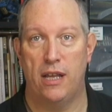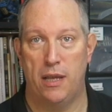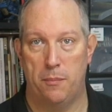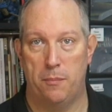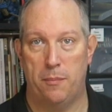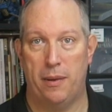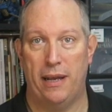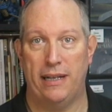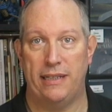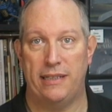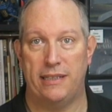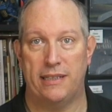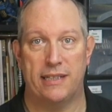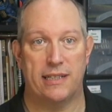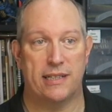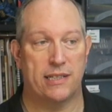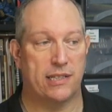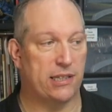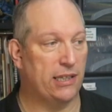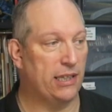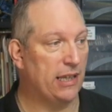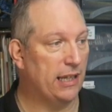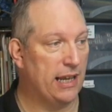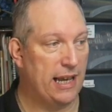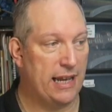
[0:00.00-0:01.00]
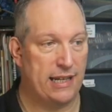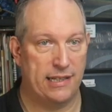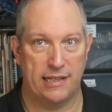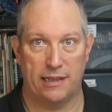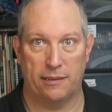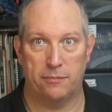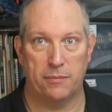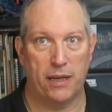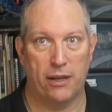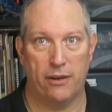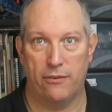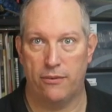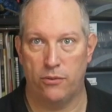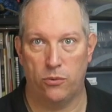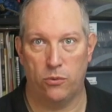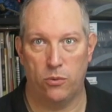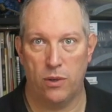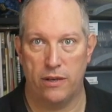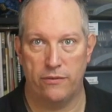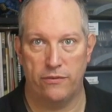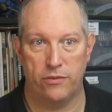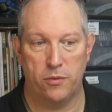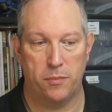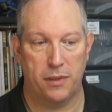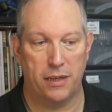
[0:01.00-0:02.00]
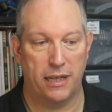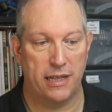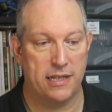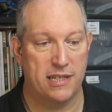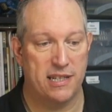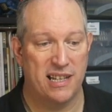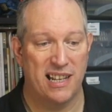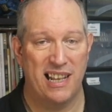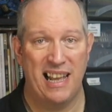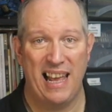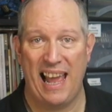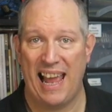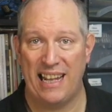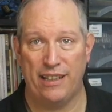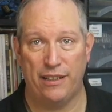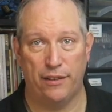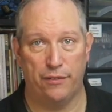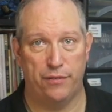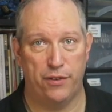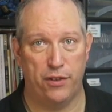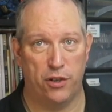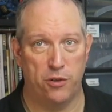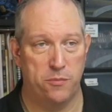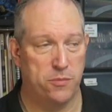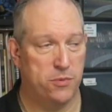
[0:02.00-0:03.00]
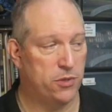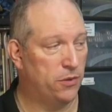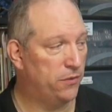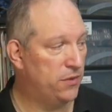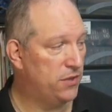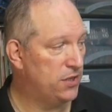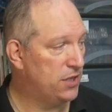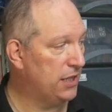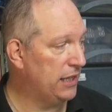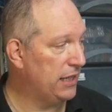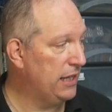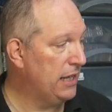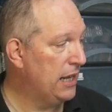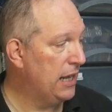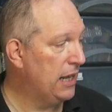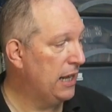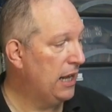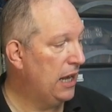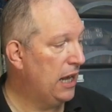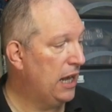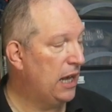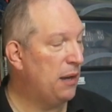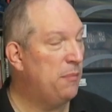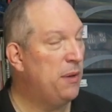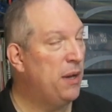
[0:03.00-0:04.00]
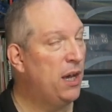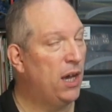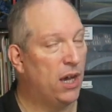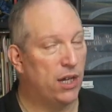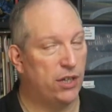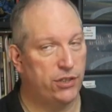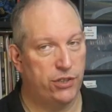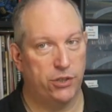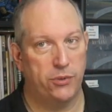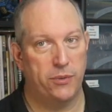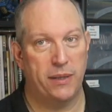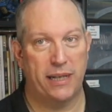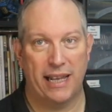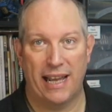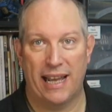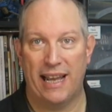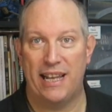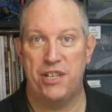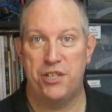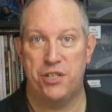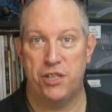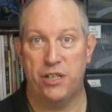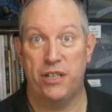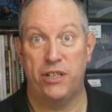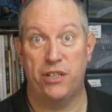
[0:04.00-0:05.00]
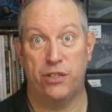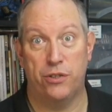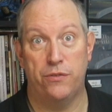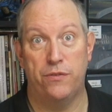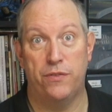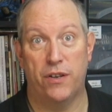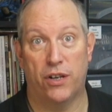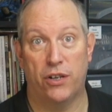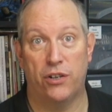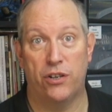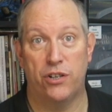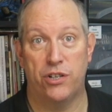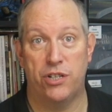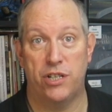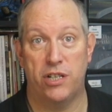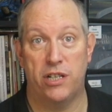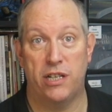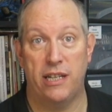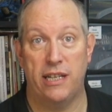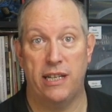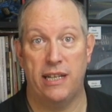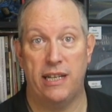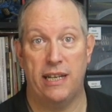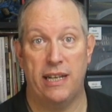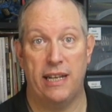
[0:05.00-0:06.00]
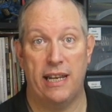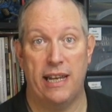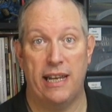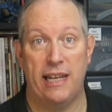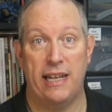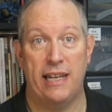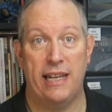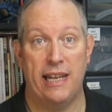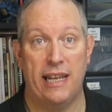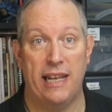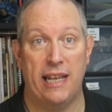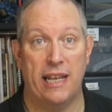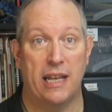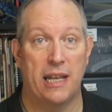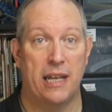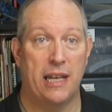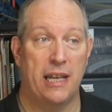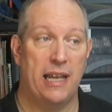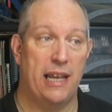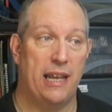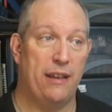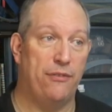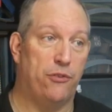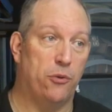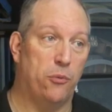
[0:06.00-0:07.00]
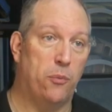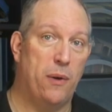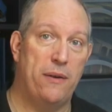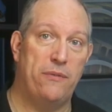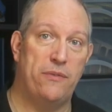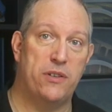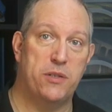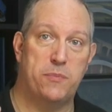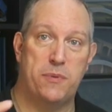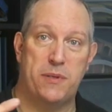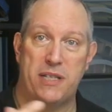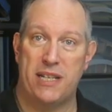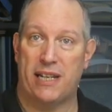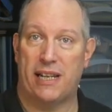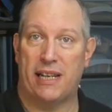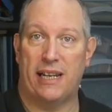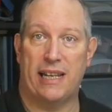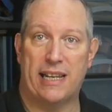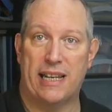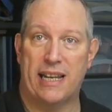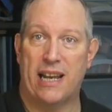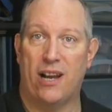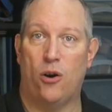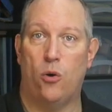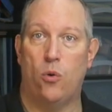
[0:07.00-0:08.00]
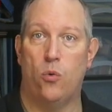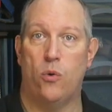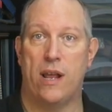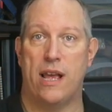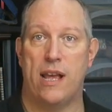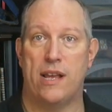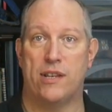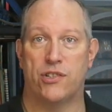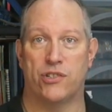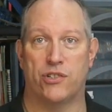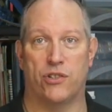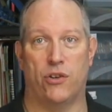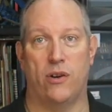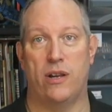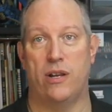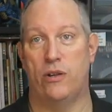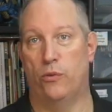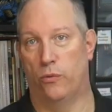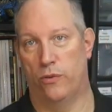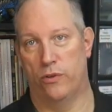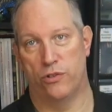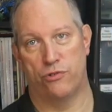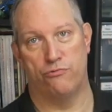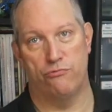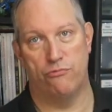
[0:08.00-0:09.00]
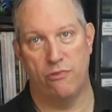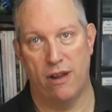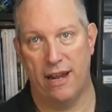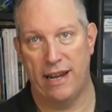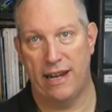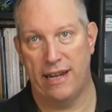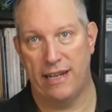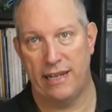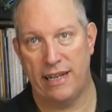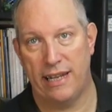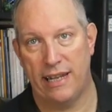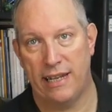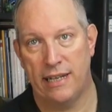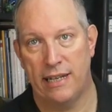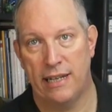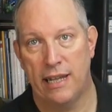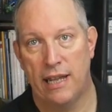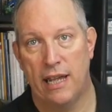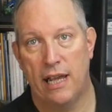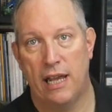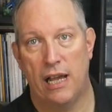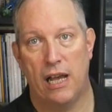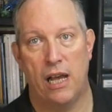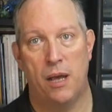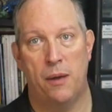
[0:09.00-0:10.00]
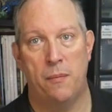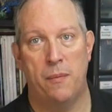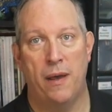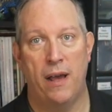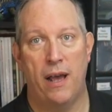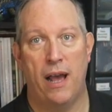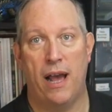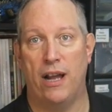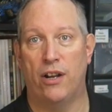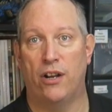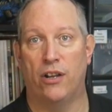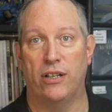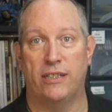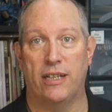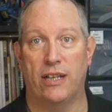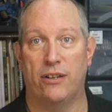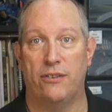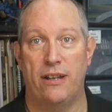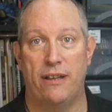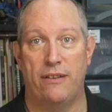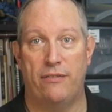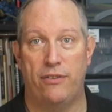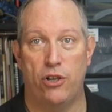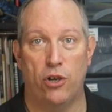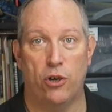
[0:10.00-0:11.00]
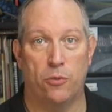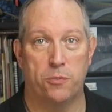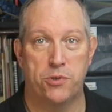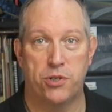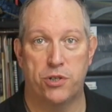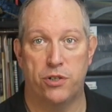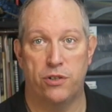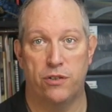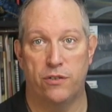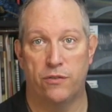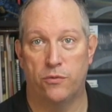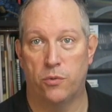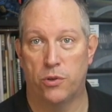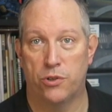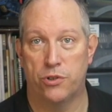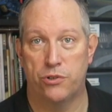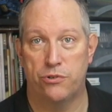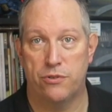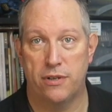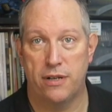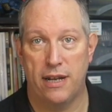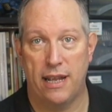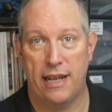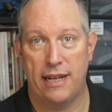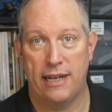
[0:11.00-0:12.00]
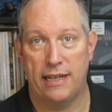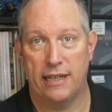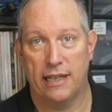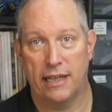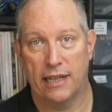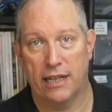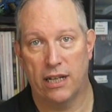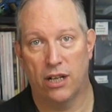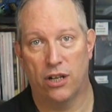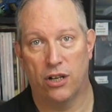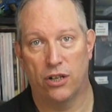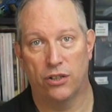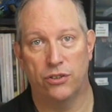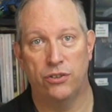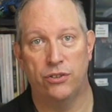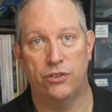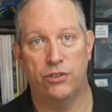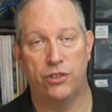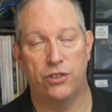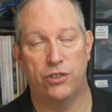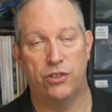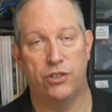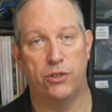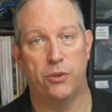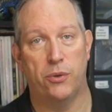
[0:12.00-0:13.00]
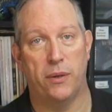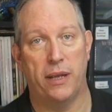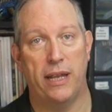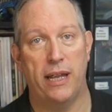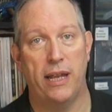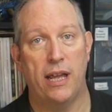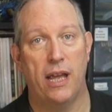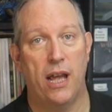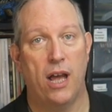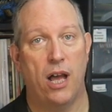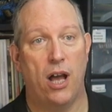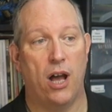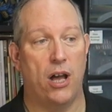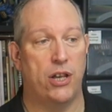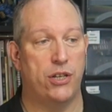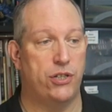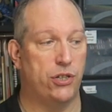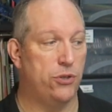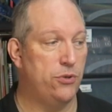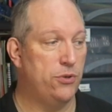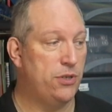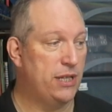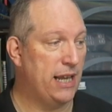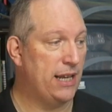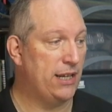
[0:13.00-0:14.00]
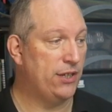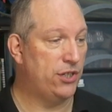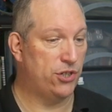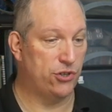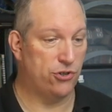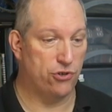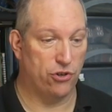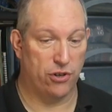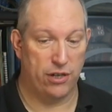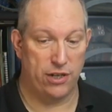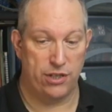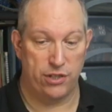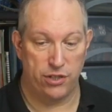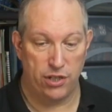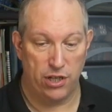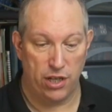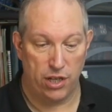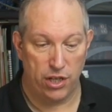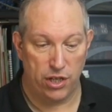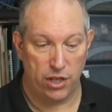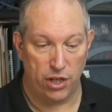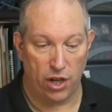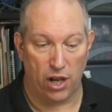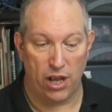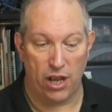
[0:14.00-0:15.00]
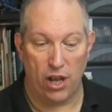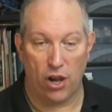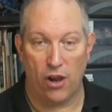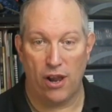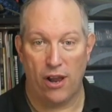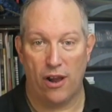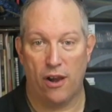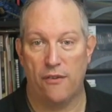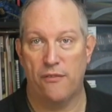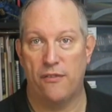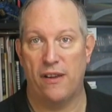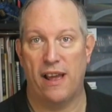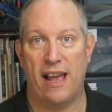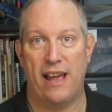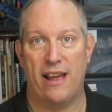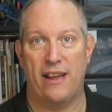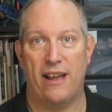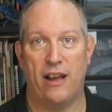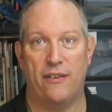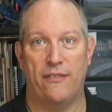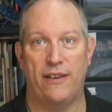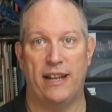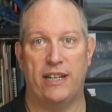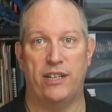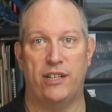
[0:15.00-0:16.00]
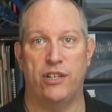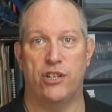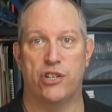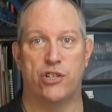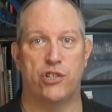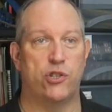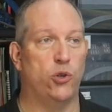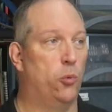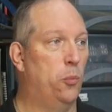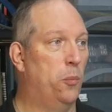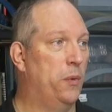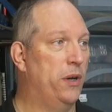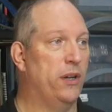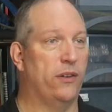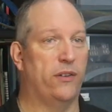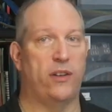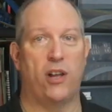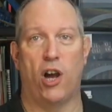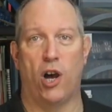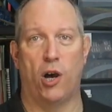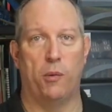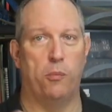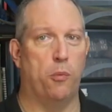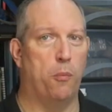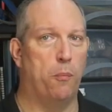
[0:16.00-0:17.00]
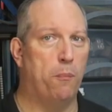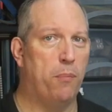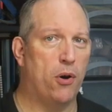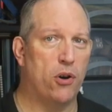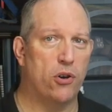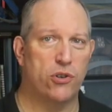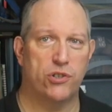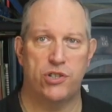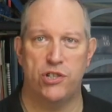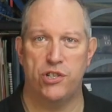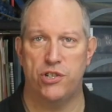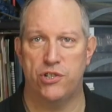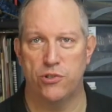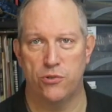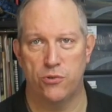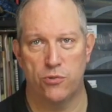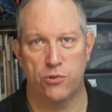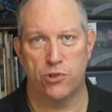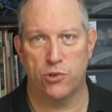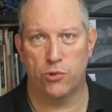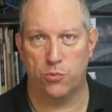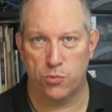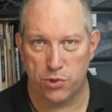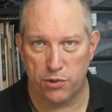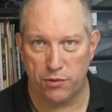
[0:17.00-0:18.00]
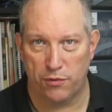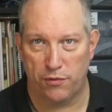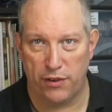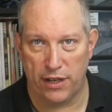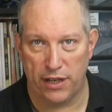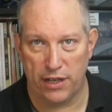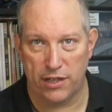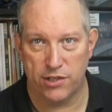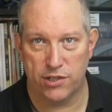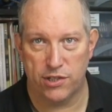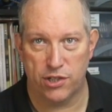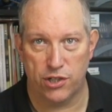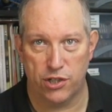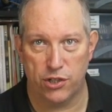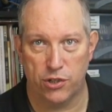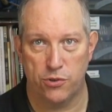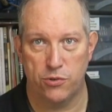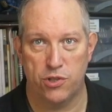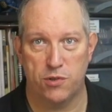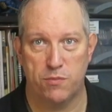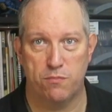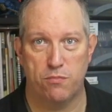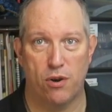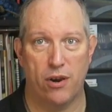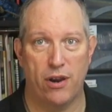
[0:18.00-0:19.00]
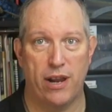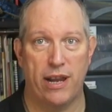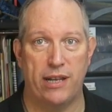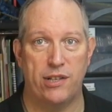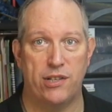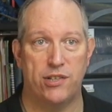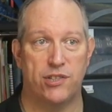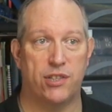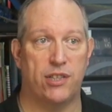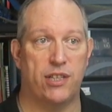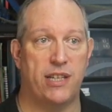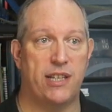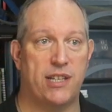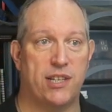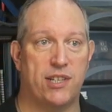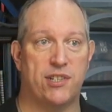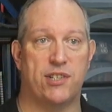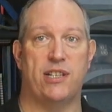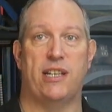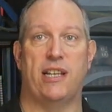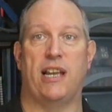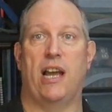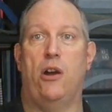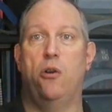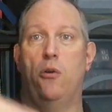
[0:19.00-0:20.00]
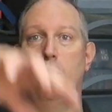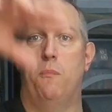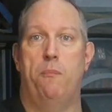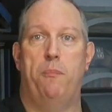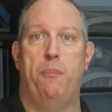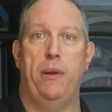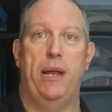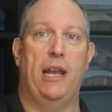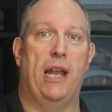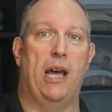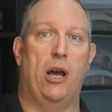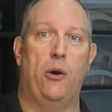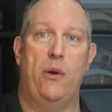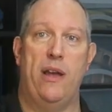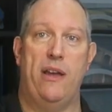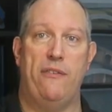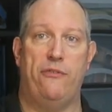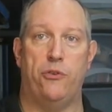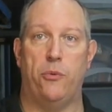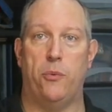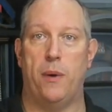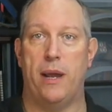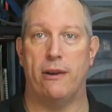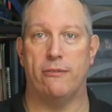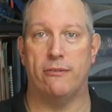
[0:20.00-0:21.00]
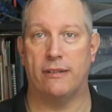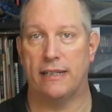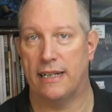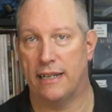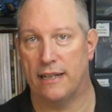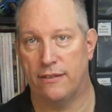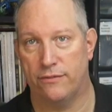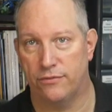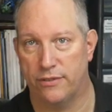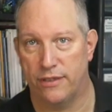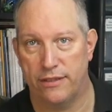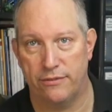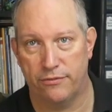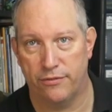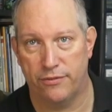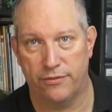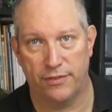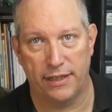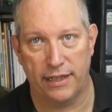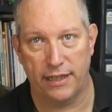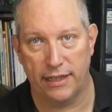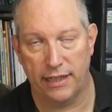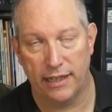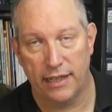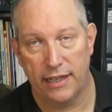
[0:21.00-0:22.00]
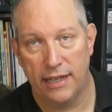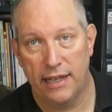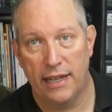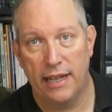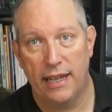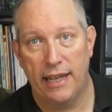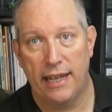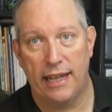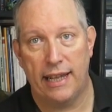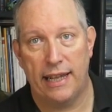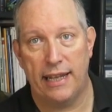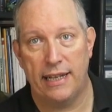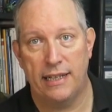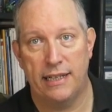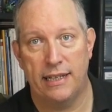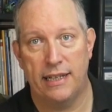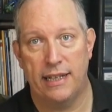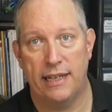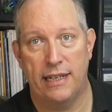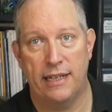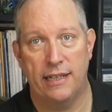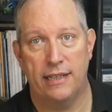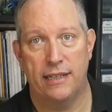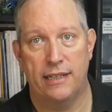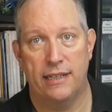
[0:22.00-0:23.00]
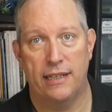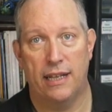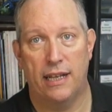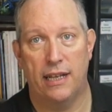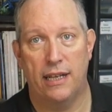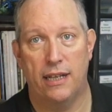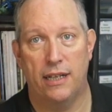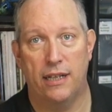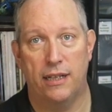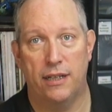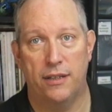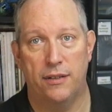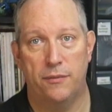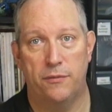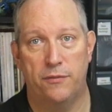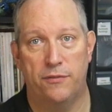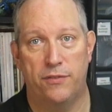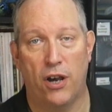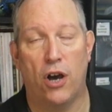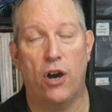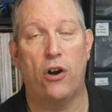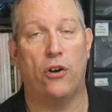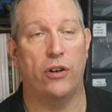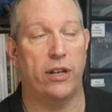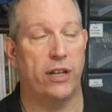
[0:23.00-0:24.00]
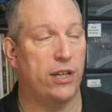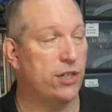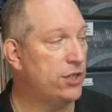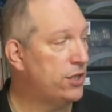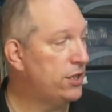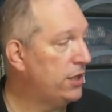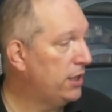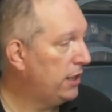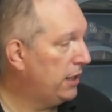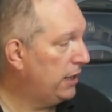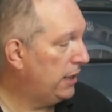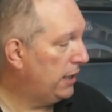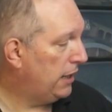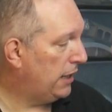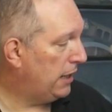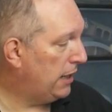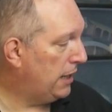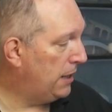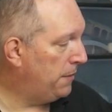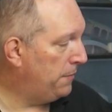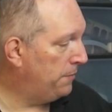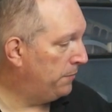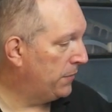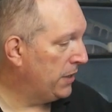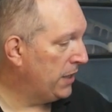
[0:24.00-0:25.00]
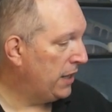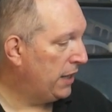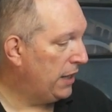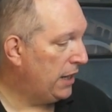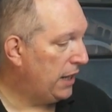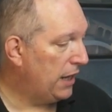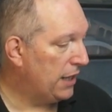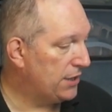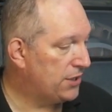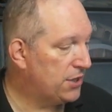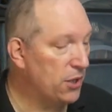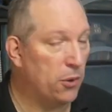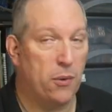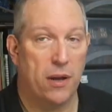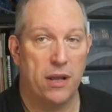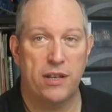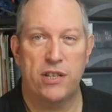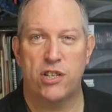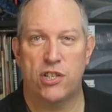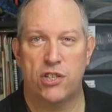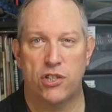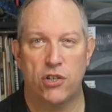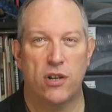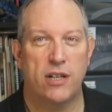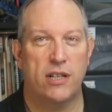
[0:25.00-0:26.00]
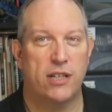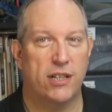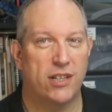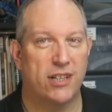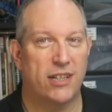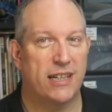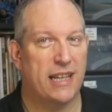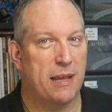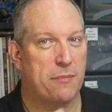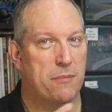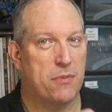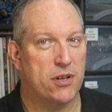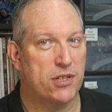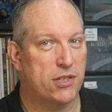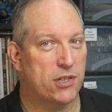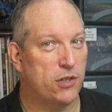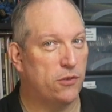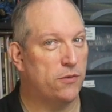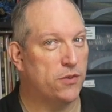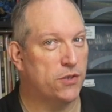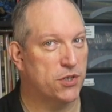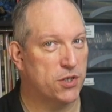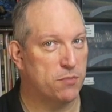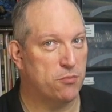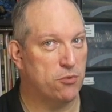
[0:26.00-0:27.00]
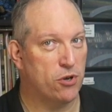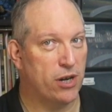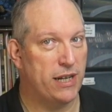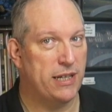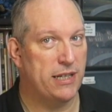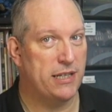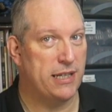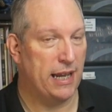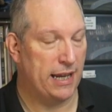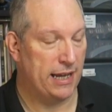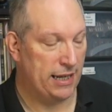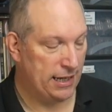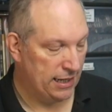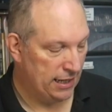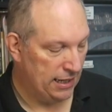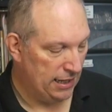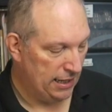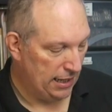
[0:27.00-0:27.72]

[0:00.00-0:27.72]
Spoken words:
paint dust that ends up going all over the place, and the fumes obviously, I do occasionally do varnishing in here if the weather's particularly cold outside or it's raining, and I don't have the option of wandering out into the garden to do it. I do tend to try and I've had an assortment of cardboard boxes and all sorts of things to do spraying so that it doesn't go and billow everywhere and cover everything in varnish. So I decided I'd get myself a spray tent.